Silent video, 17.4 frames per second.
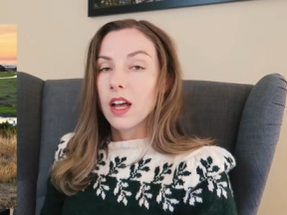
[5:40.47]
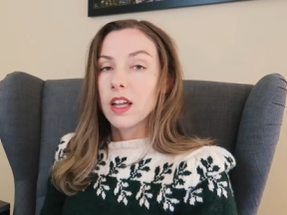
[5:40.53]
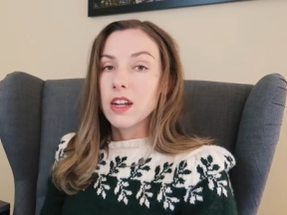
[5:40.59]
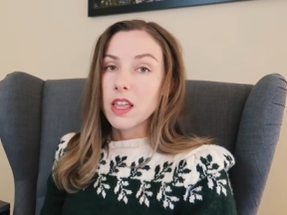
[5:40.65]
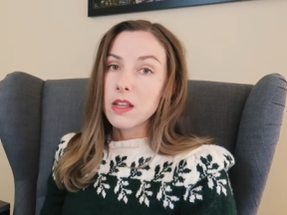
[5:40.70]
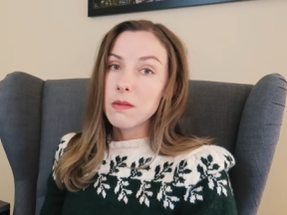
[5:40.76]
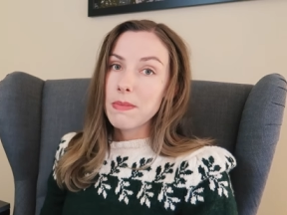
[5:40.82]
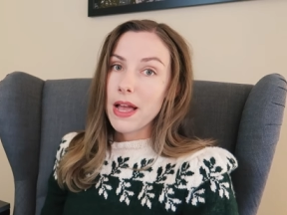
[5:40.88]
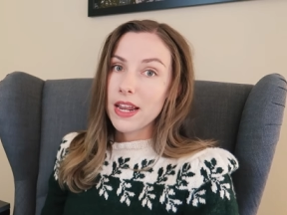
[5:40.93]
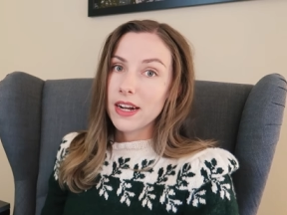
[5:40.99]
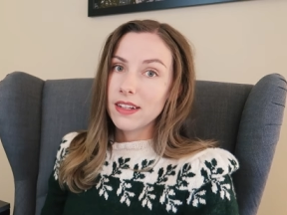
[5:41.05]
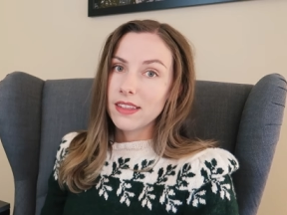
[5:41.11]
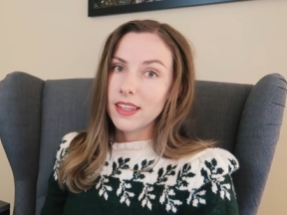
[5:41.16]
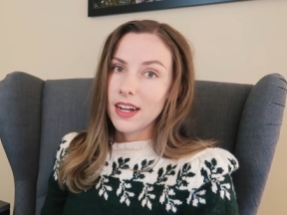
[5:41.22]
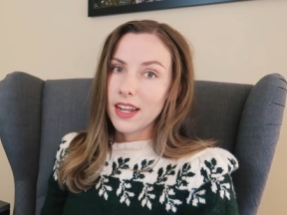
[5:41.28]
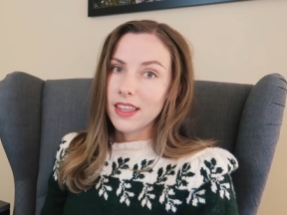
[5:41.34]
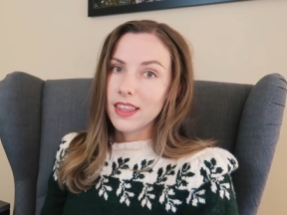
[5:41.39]
Another pattern
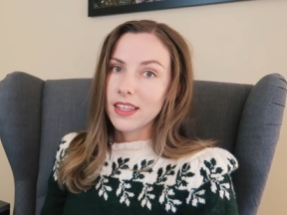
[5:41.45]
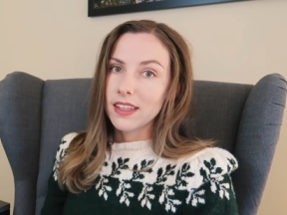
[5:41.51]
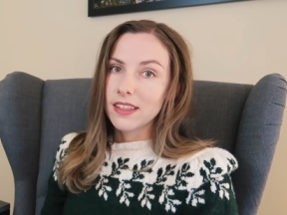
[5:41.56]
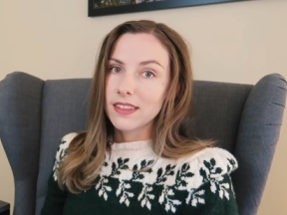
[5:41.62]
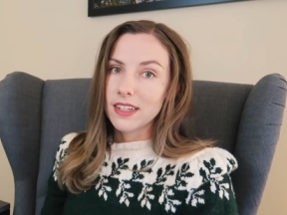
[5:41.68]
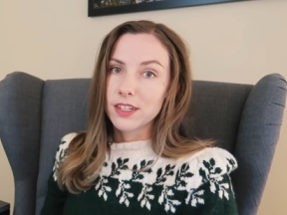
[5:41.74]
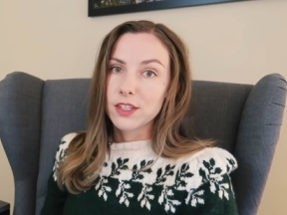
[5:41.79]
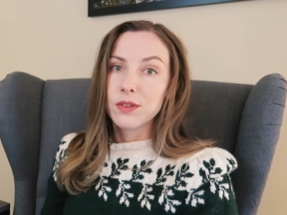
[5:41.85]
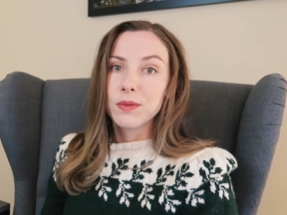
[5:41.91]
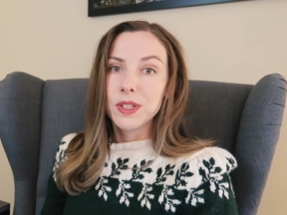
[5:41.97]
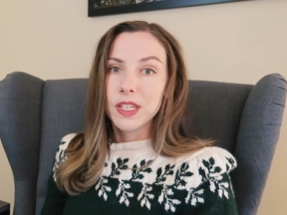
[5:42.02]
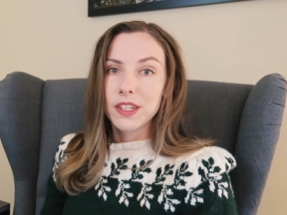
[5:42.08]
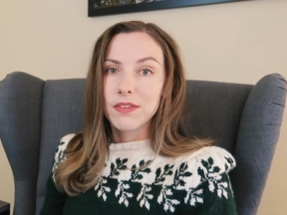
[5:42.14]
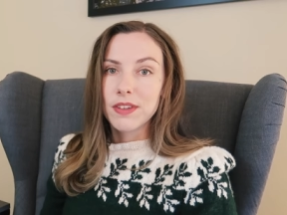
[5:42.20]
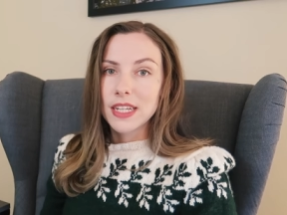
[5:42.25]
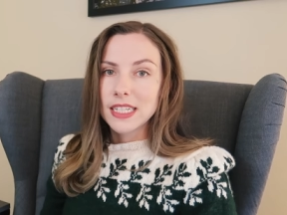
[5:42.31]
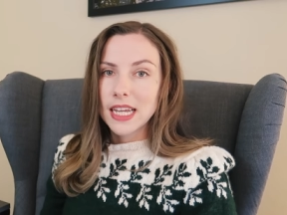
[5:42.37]
that I think is actually really
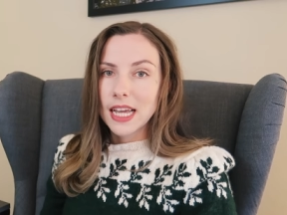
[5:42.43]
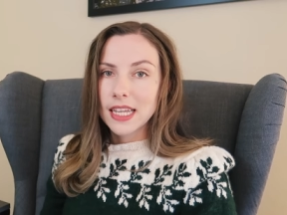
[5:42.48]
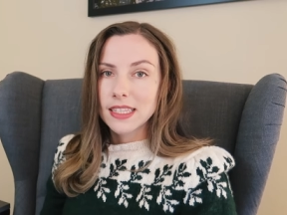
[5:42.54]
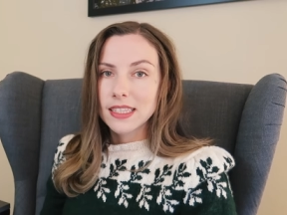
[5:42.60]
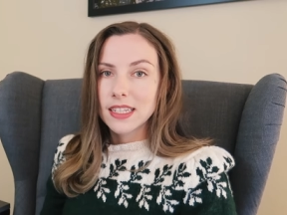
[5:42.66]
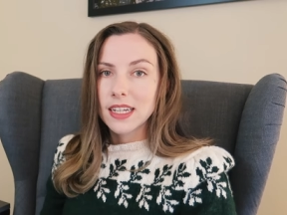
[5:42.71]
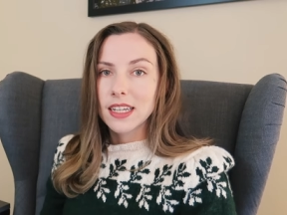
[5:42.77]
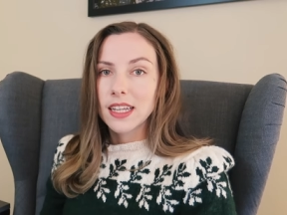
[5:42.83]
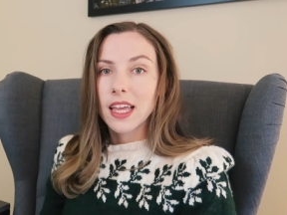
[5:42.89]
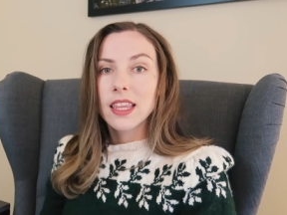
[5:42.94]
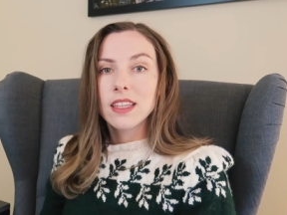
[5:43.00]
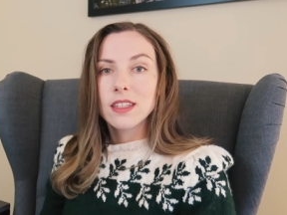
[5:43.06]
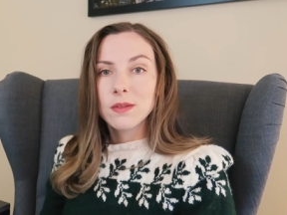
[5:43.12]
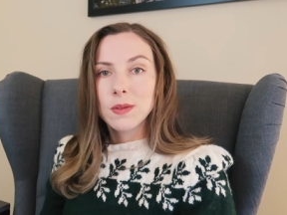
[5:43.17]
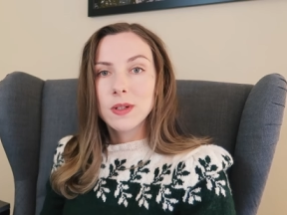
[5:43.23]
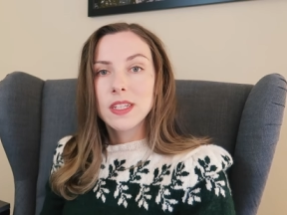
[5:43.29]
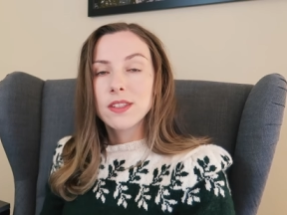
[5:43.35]
fantastic, and
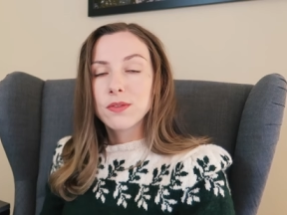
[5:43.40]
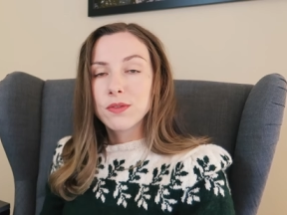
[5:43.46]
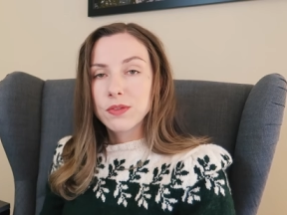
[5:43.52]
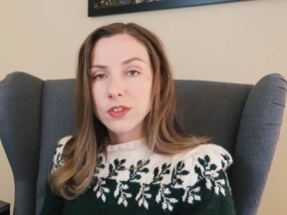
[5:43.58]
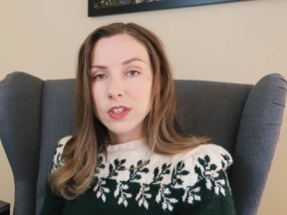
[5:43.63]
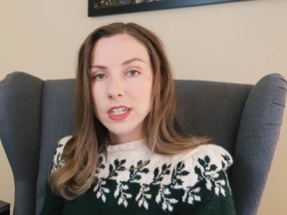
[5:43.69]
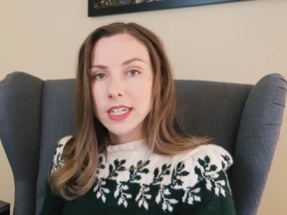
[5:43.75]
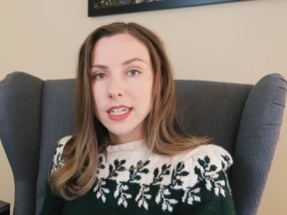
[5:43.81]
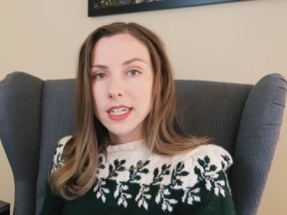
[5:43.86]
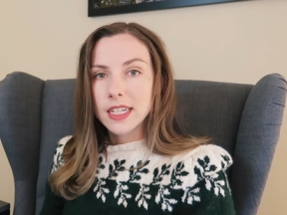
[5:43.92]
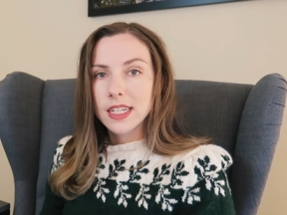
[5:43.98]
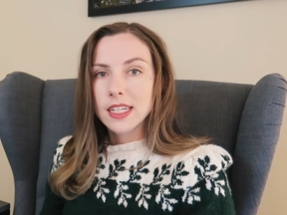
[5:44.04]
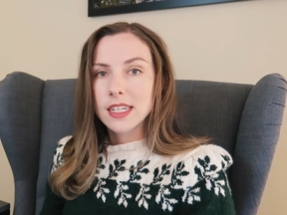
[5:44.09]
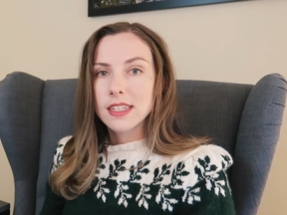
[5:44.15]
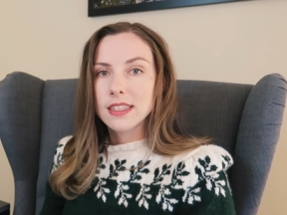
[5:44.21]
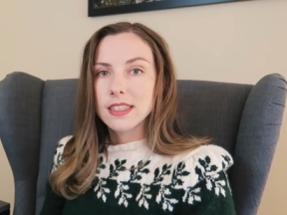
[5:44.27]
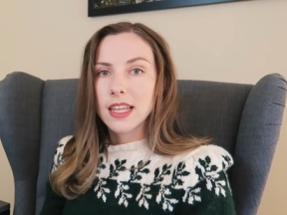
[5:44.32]
this one is free,
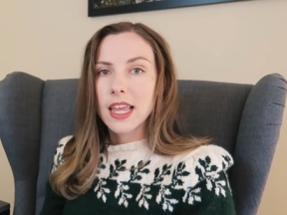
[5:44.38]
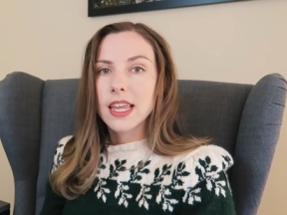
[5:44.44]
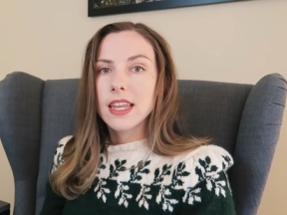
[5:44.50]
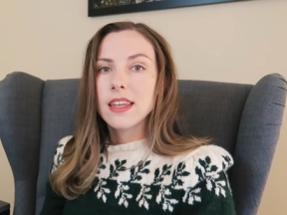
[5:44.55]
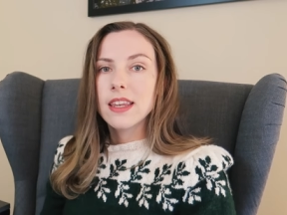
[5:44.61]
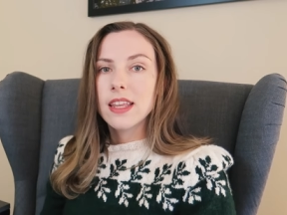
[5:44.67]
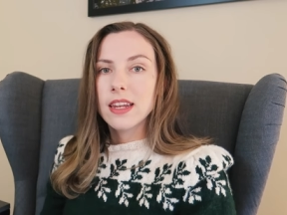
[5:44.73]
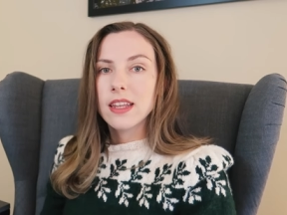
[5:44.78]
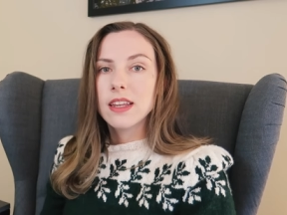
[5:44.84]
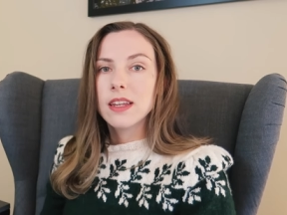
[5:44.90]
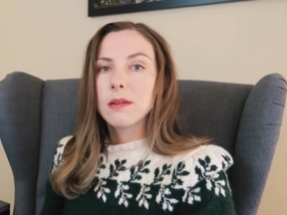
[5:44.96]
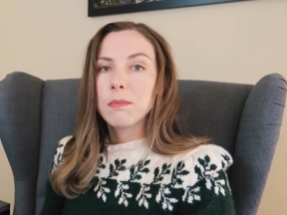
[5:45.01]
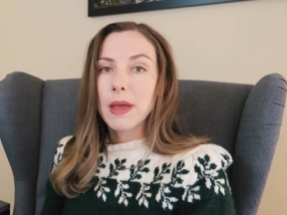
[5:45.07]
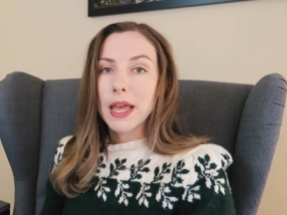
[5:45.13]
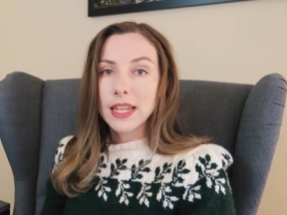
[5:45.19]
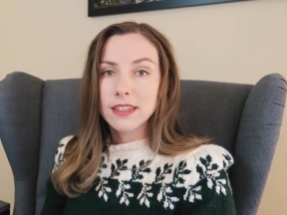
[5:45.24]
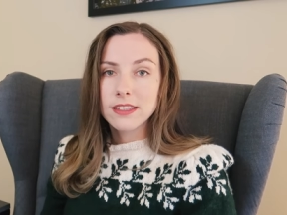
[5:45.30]
is a knitted
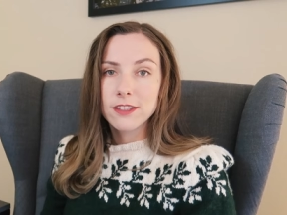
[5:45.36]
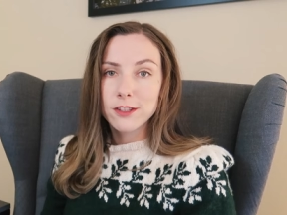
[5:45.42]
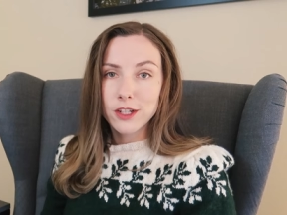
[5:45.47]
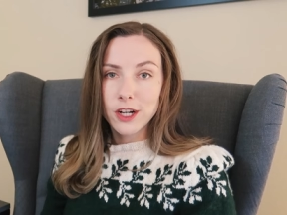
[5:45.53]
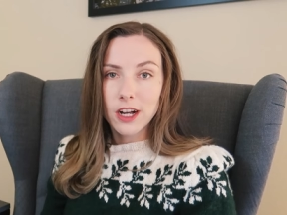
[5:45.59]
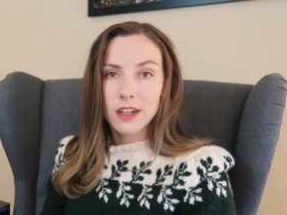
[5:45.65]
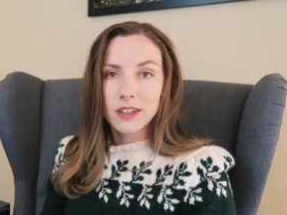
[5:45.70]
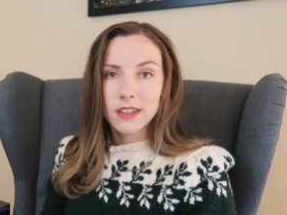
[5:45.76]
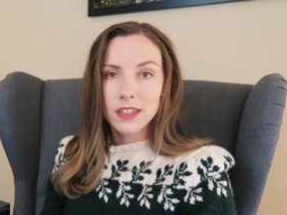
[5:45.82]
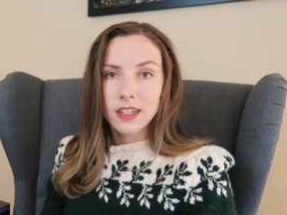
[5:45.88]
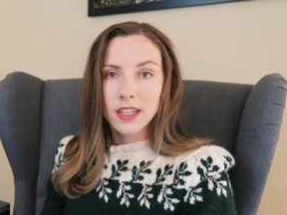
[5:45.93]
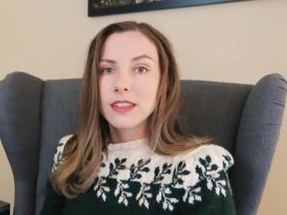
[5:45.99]
pence jug.